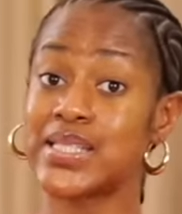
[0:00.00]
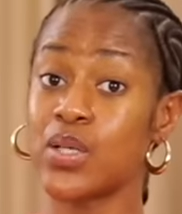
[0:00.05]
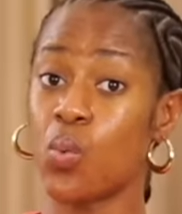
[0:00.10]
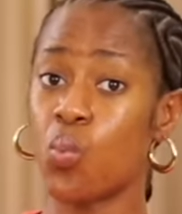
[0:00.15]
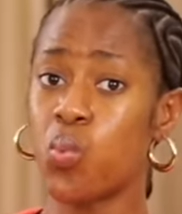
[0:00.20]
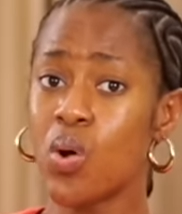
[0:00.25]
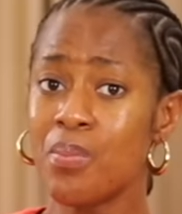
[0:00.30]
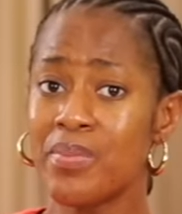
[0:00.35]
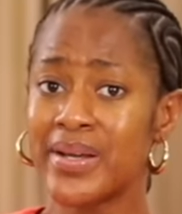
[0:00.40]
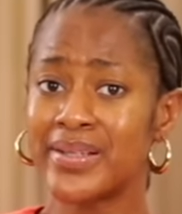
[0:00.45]
a
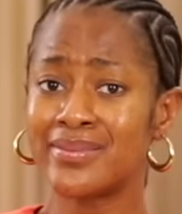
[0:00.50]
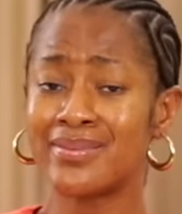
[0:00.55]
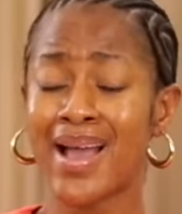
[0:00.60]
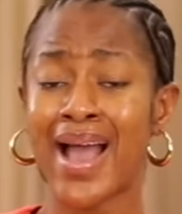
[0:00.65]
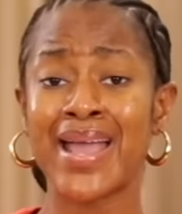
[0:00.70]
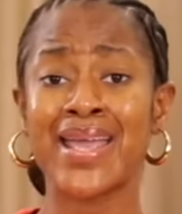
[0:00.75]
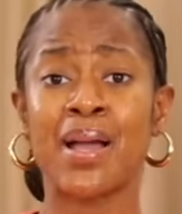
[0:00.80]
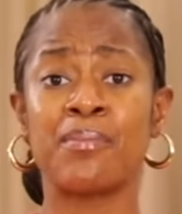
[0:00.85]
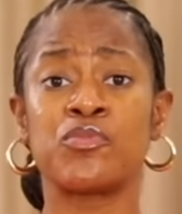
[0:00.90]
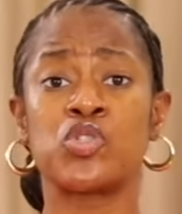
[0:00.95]
woman, I
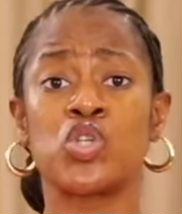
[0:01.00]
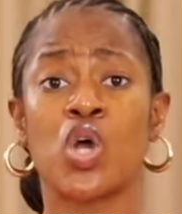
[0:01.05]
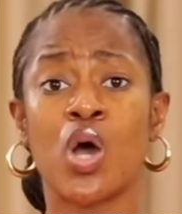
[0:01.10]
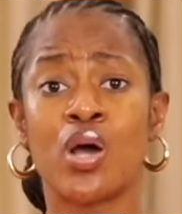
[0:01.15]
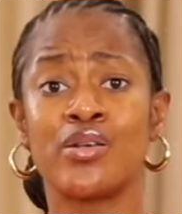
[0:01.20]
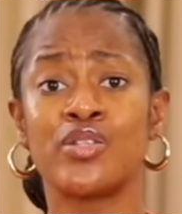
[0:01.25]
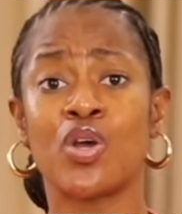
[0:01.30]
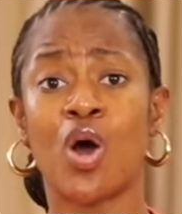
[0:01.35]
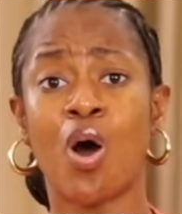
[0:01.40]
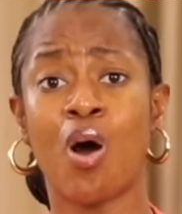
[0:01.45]
am
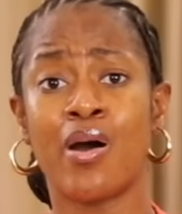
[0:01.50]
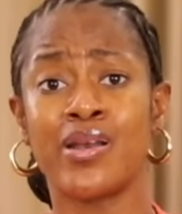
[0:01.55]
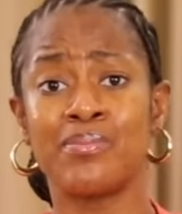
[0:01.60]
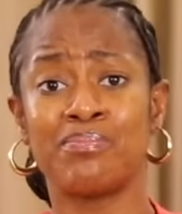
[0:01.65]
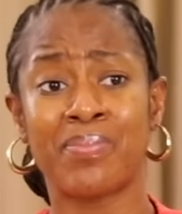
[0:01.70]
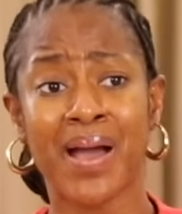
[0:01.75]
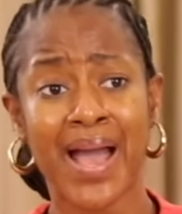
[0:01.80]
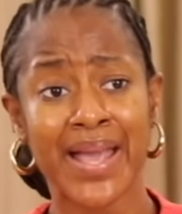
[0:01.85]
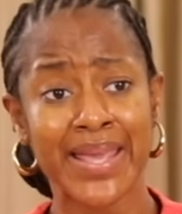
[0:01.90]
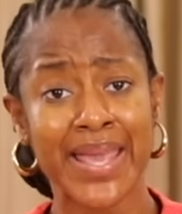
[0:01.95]
turned on
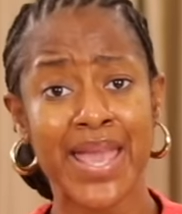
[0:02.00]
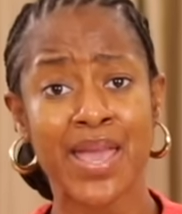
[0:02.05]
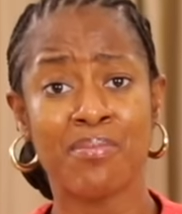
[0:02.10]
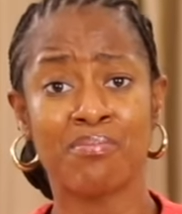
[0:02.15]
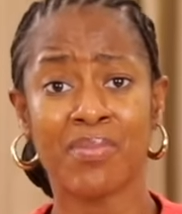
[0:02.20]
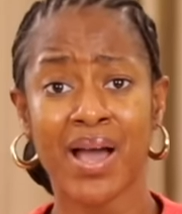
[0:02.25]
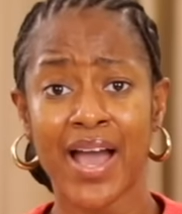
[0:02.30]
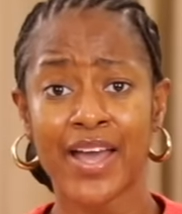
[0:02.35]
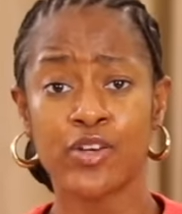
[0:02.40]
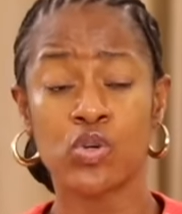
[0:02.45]
by a
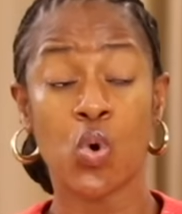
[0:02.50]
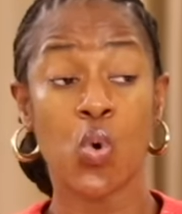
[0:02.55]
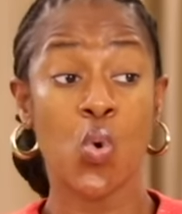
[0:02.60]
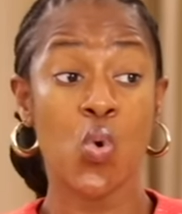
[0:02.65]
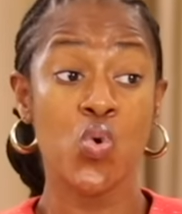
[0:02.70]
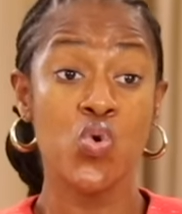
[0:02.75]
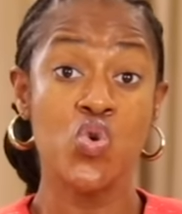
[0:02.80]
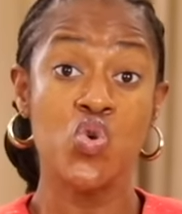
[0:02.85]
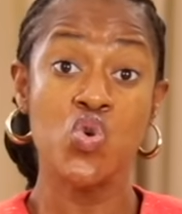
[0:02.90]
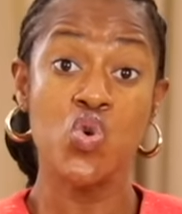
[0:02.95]
man
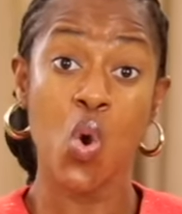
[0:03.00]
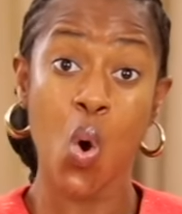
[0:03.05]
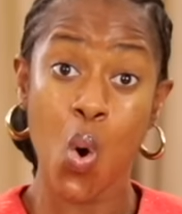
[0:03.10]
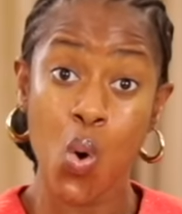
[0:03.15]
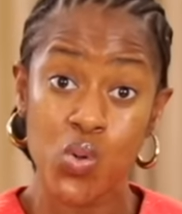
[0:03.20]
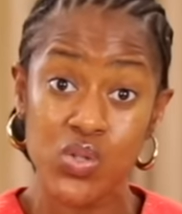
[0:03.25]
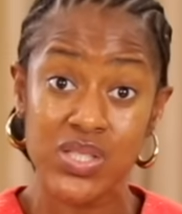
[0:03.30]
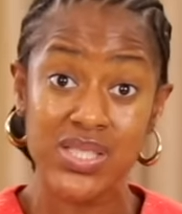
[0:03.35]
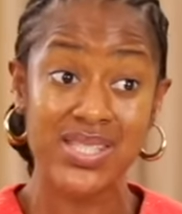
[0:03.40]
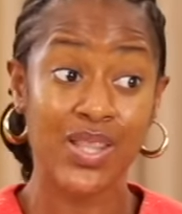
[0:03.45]
who
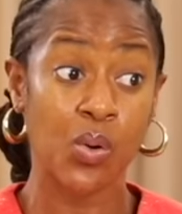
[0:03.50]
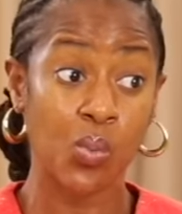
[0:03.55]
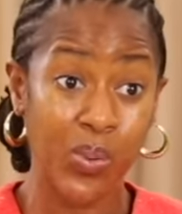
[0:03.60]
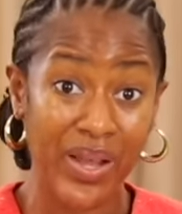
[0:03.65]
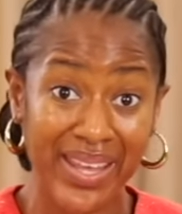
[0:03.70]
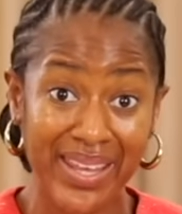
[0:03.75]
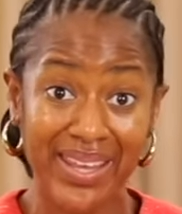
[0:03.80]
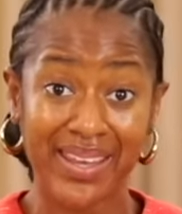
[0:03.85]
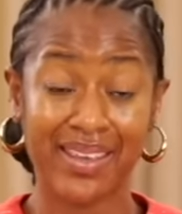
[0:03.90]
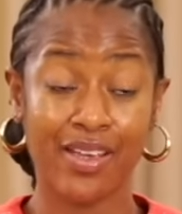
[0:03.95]
knows the way,